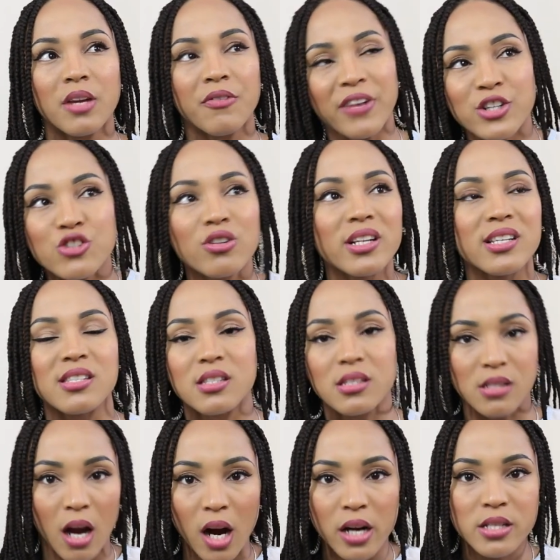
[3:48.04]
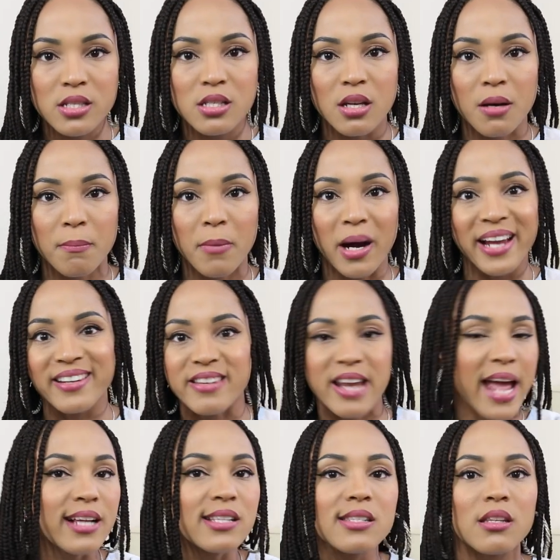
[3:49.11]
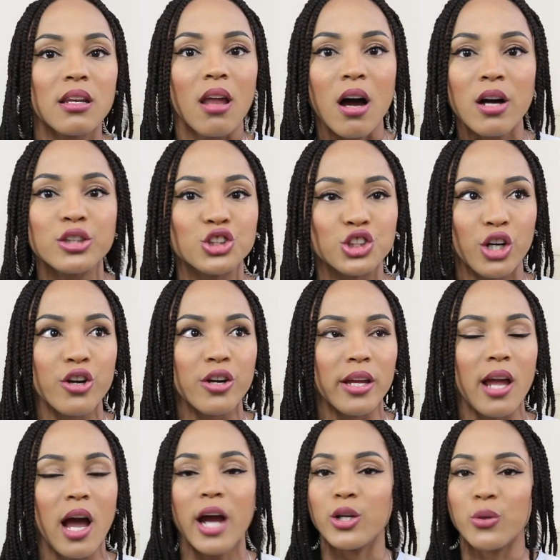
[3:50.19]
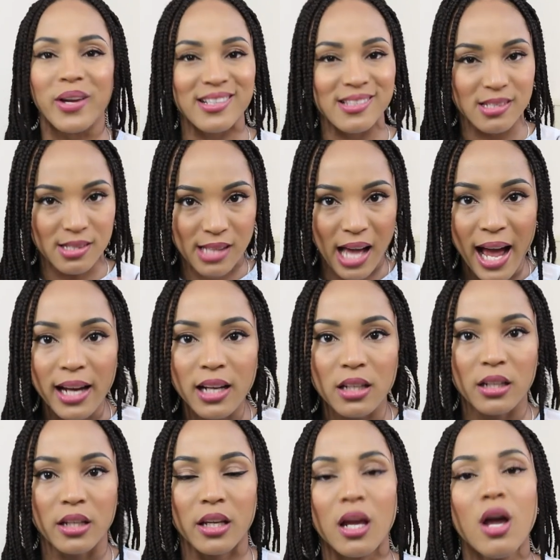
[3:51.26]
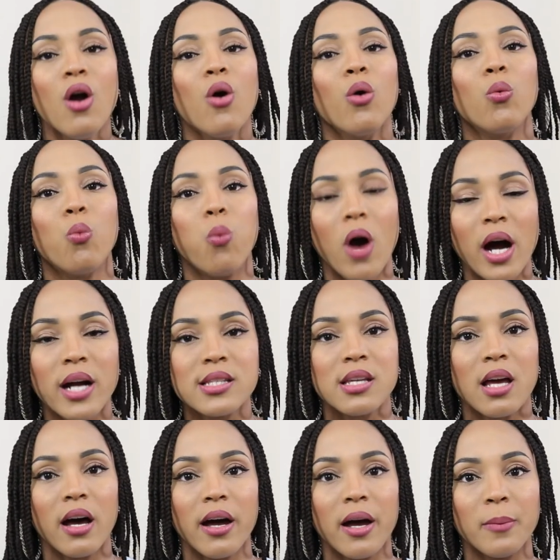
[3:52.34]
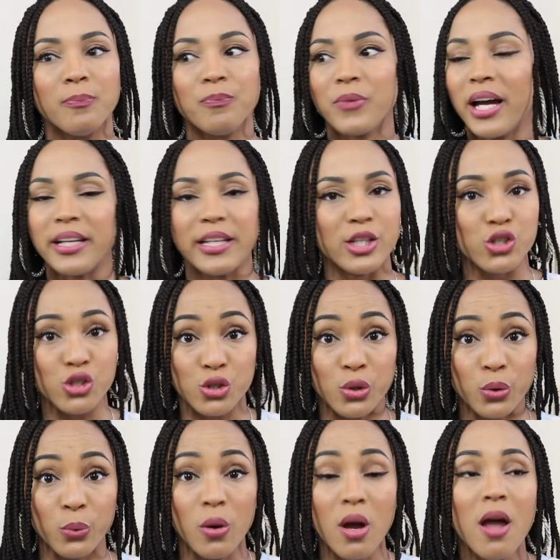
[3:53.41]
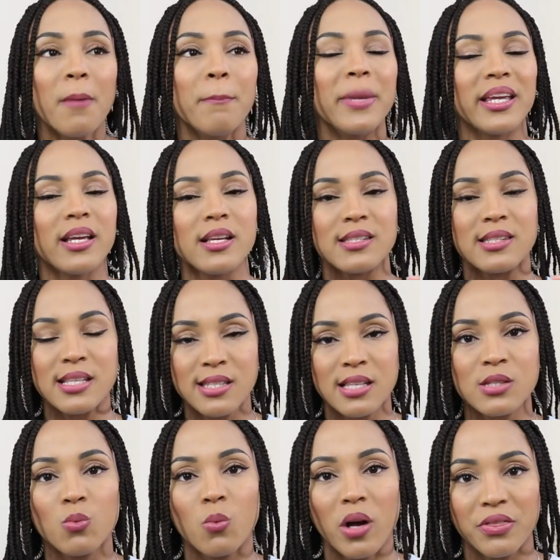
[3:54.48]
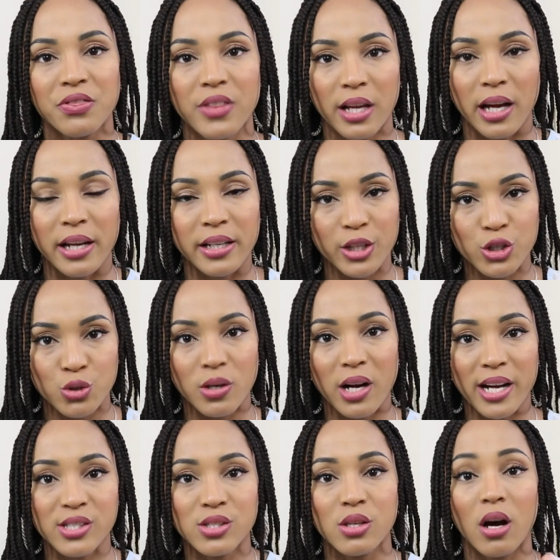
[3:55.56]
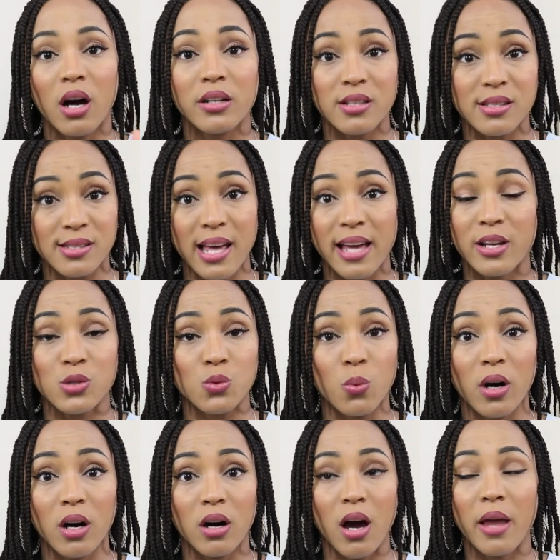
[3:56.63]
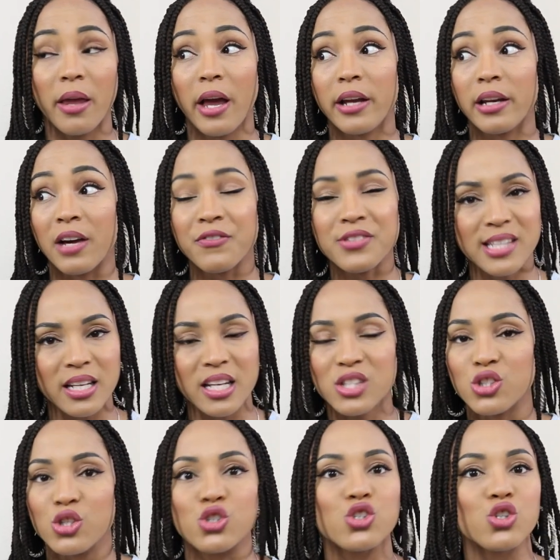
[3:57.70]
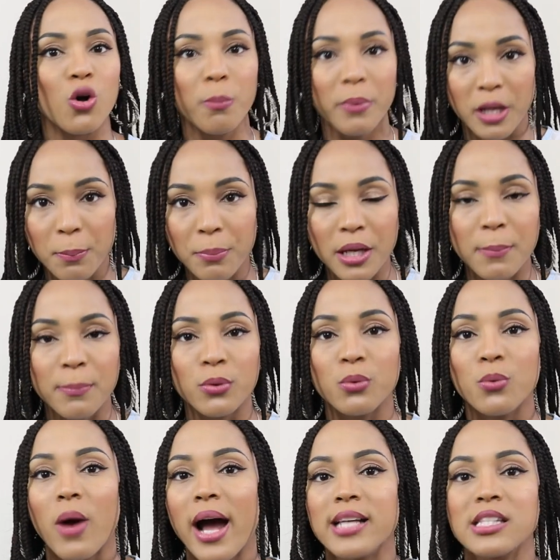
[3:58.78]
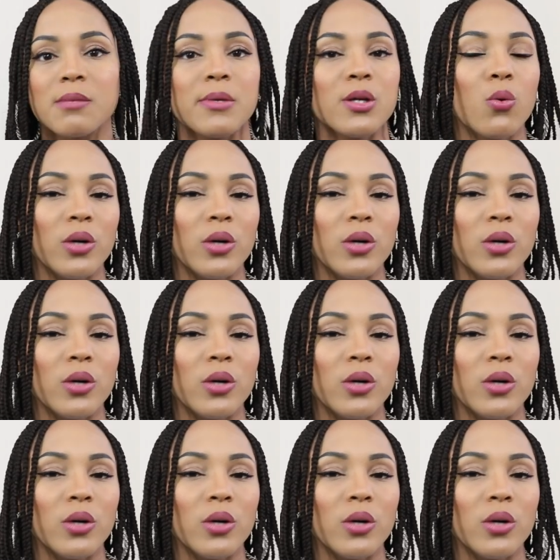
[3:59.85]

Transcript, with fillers: eventually start my next lock journey I know exactly what um, I need to do because this is one thing I need you guys to understand as well and I've said this to so many people who ask me